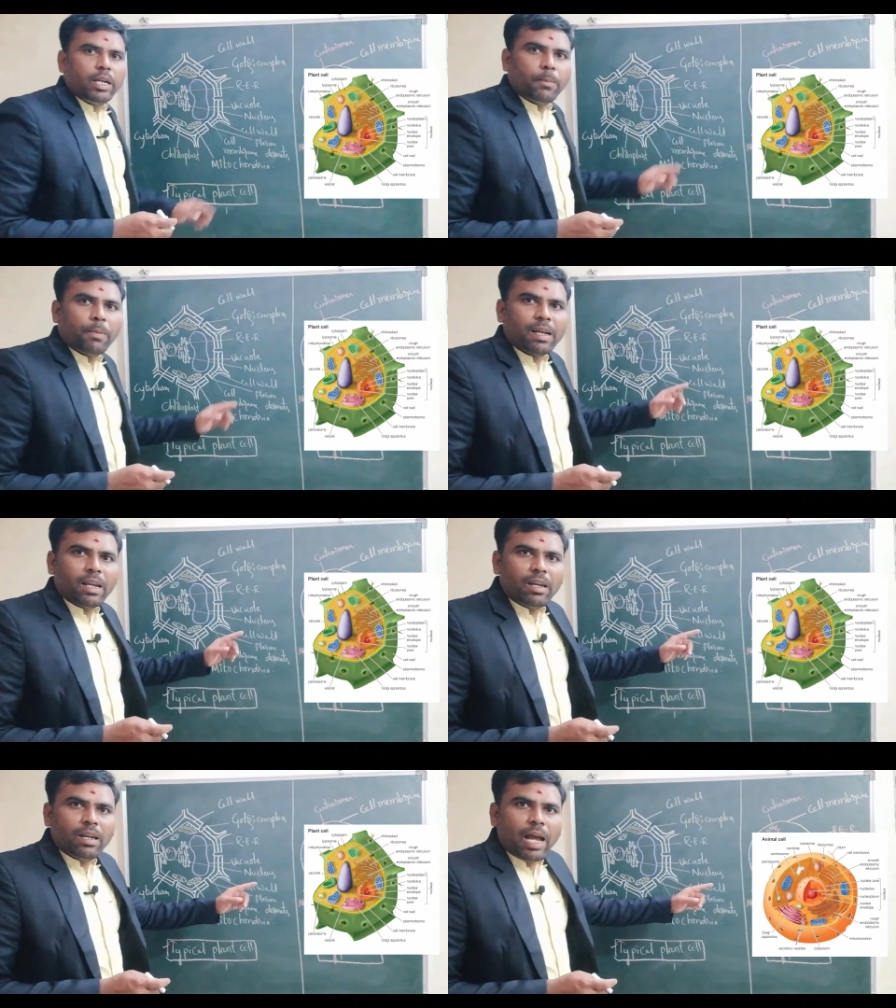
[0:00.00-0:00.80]

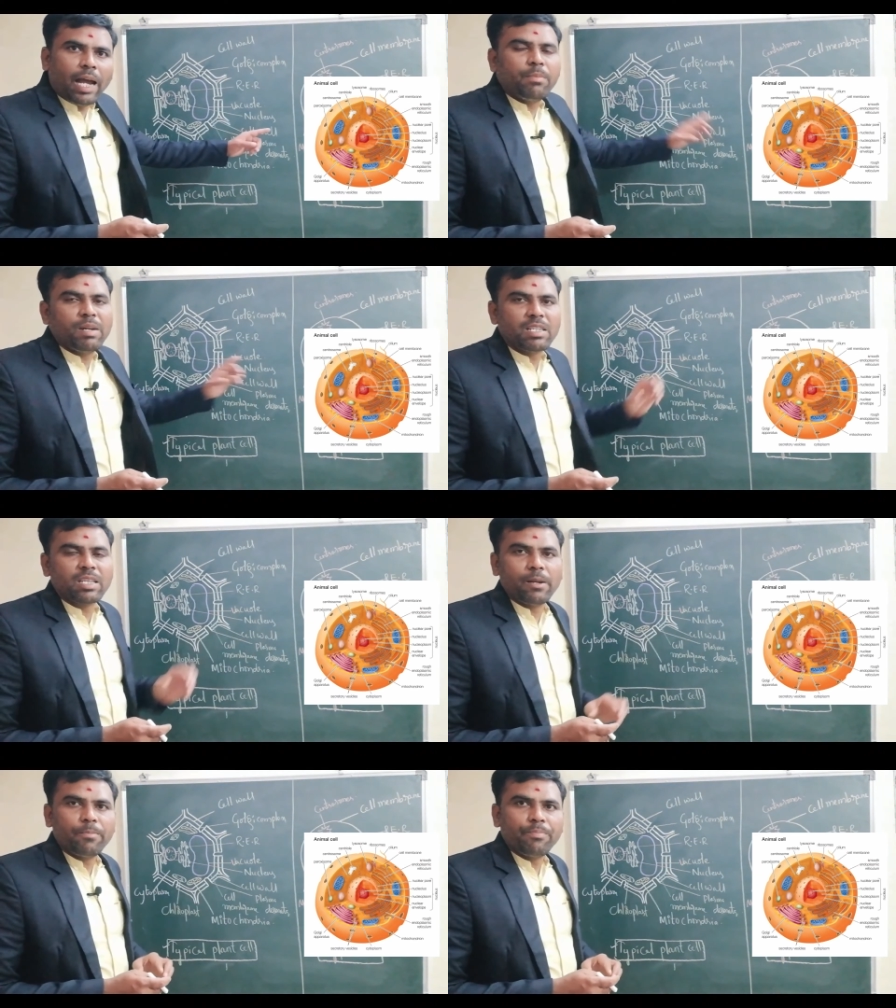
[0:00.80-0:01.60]
typical animal
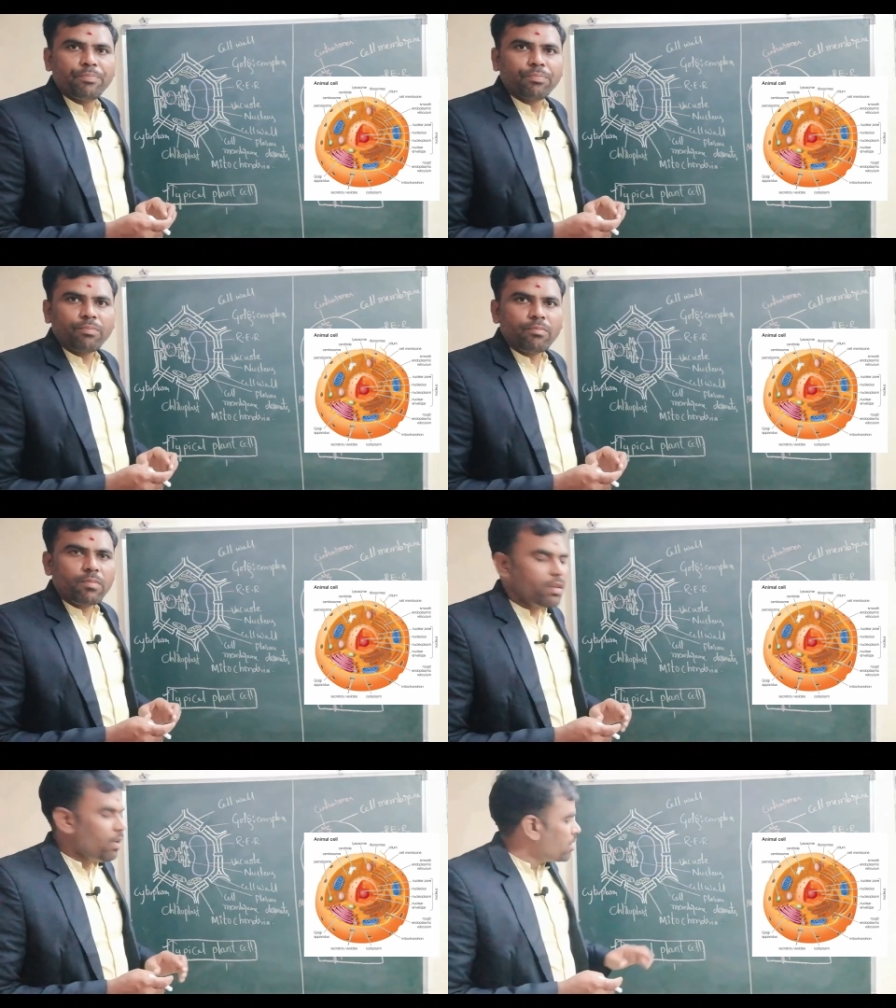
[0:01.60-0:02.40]
cell.
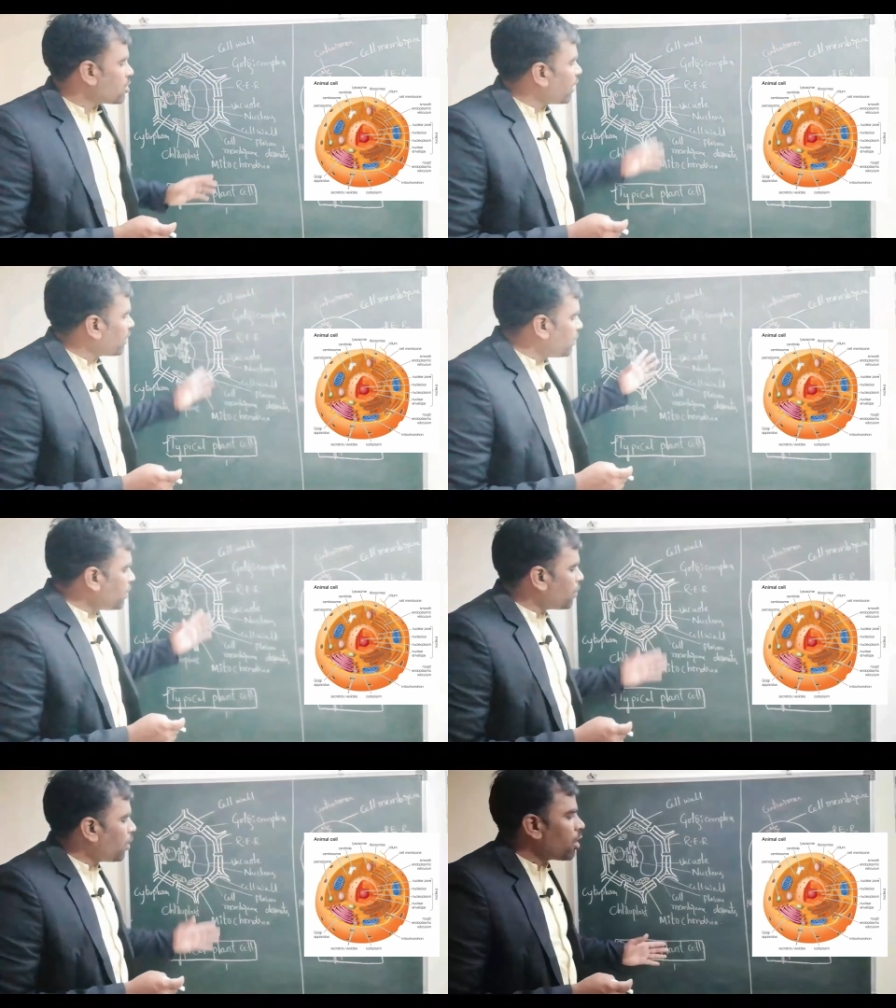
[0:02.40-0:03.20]
So nothing
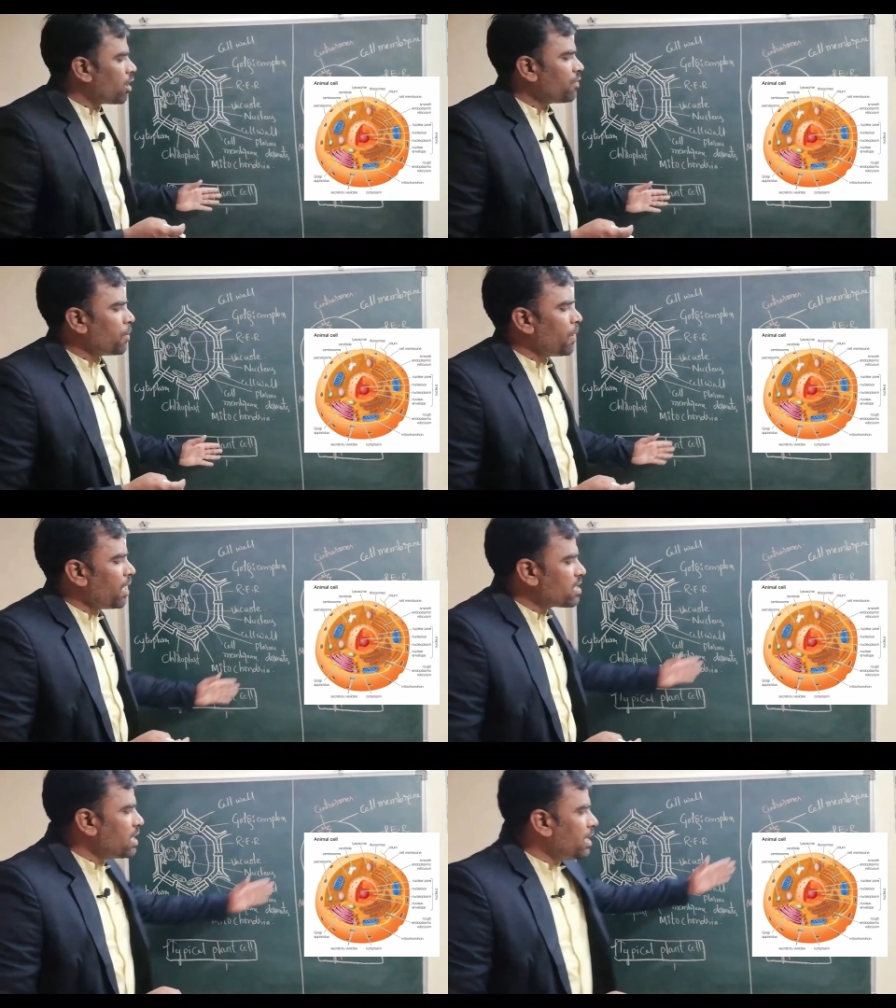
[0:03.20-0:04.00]
but model of the
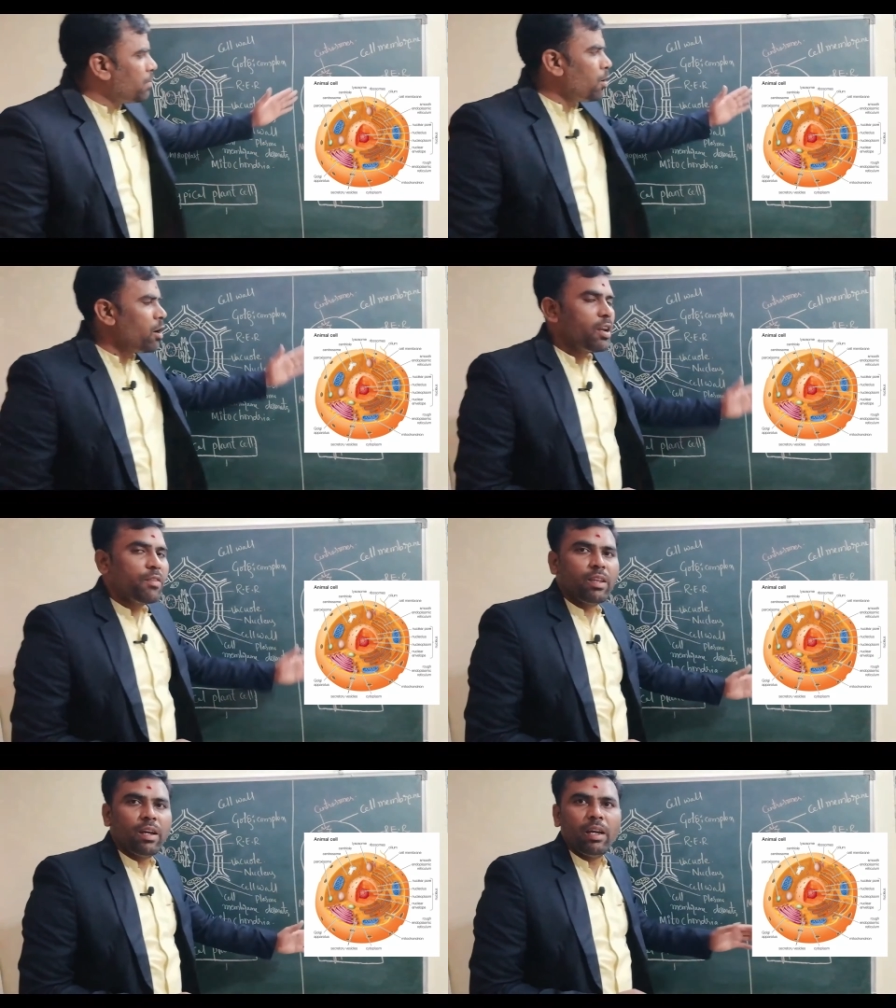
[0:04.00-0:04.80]
plant cell and model
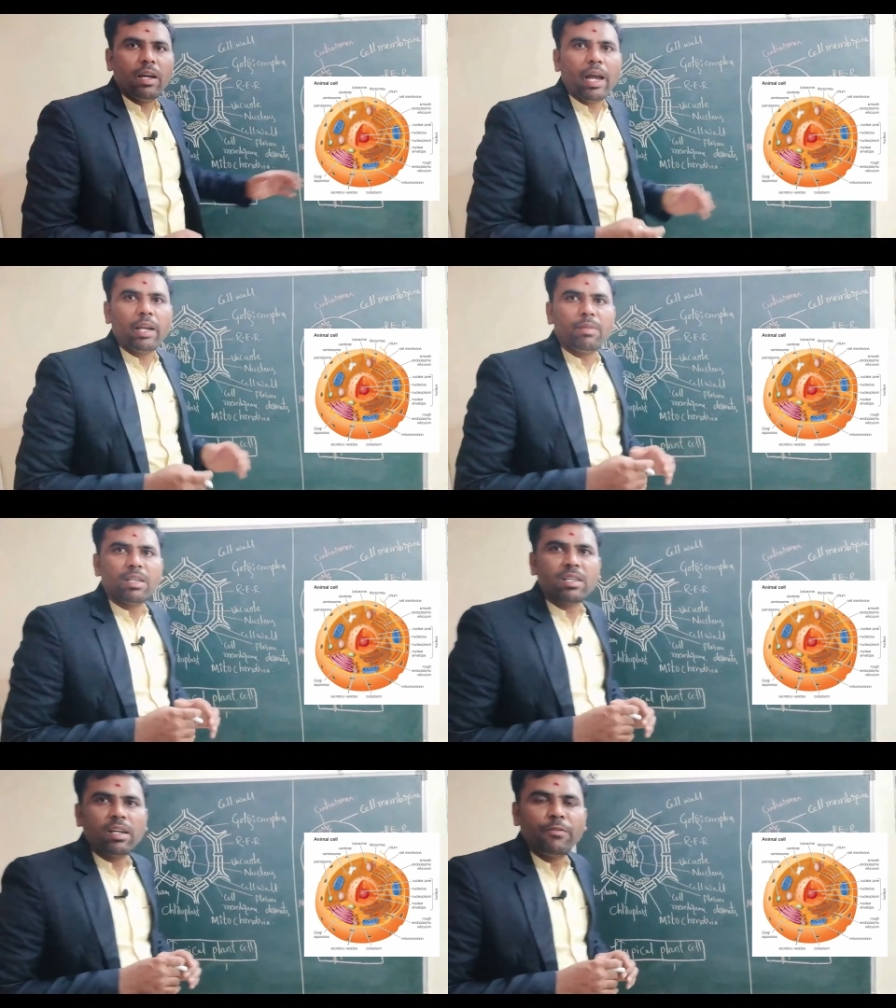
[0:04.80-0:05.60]
of the animal cell.